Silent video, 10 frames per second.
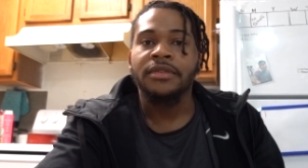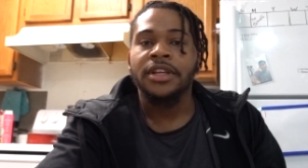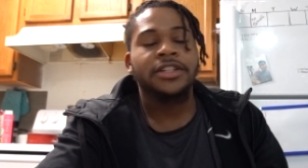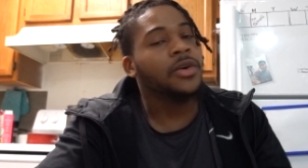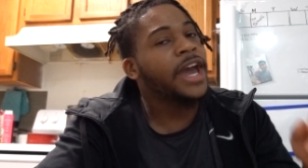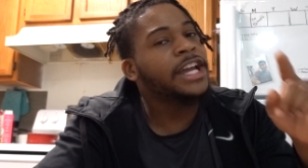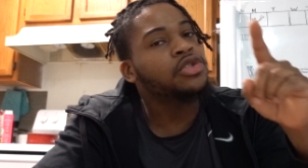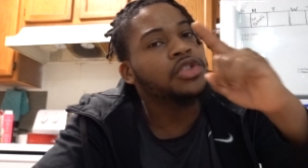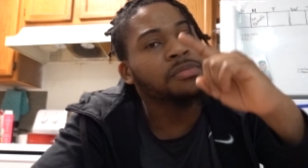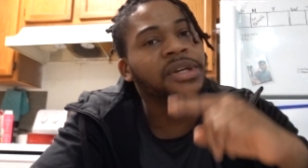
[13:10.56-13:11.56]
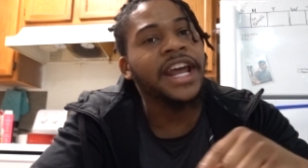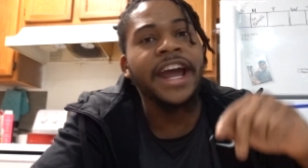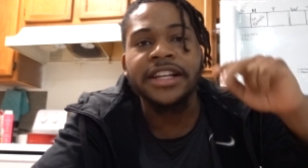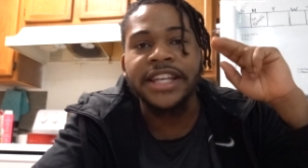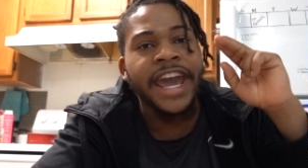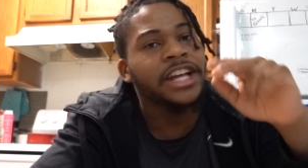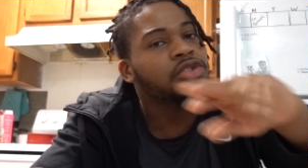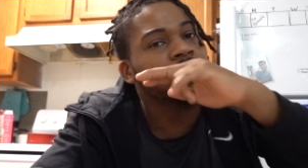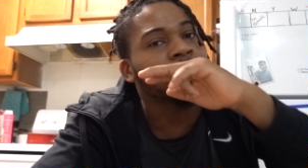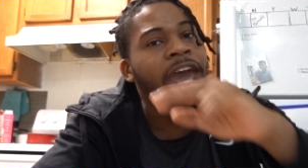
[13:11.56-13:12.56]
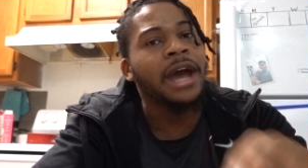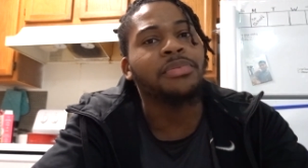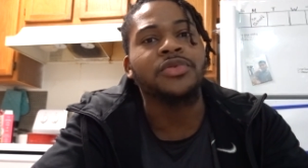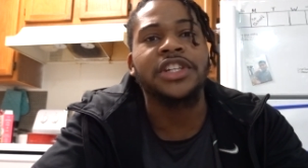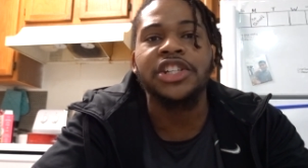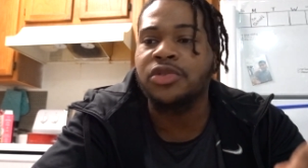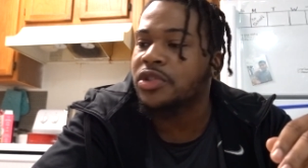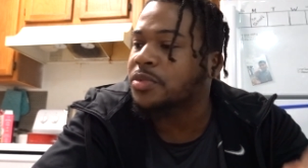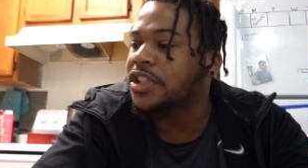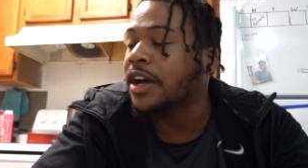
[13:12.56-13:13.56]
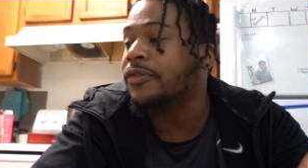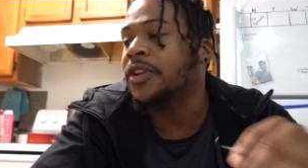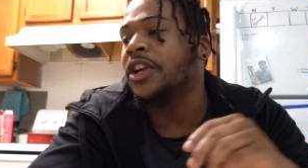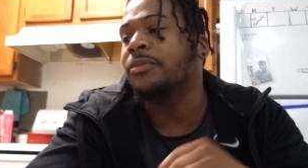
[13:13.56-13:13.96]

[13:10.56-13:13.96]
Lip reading: So add you some bananas, add you some apples, get you some stuff in there.